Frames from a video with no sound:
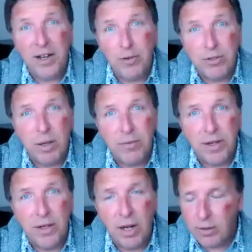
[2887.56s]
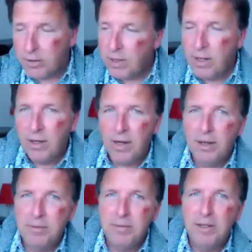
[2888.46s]
or something, you know.
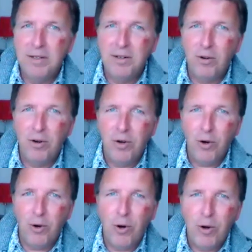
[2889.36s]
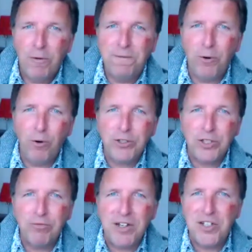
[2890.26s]
Um, or forced
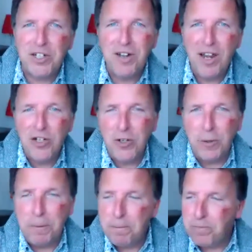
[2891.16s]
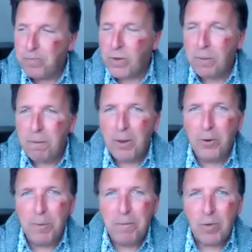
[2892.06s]
resignation
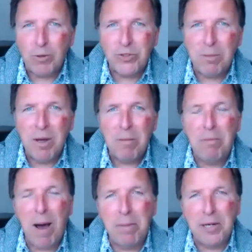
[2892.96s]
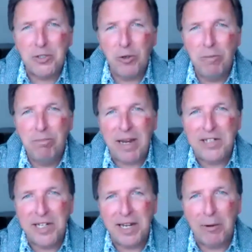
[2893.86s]
or, or some public school
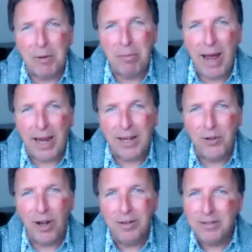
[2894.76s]
beating out the back, you know.